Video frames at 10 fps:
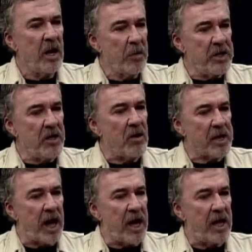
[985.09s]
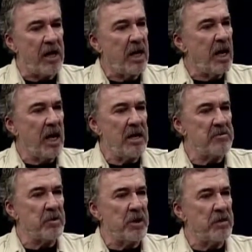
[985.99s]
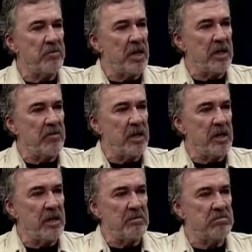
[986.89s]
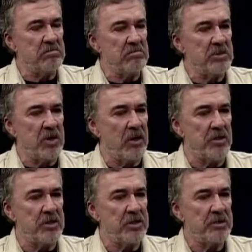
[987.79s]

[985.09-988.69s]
We did okay. It never went really, really huge.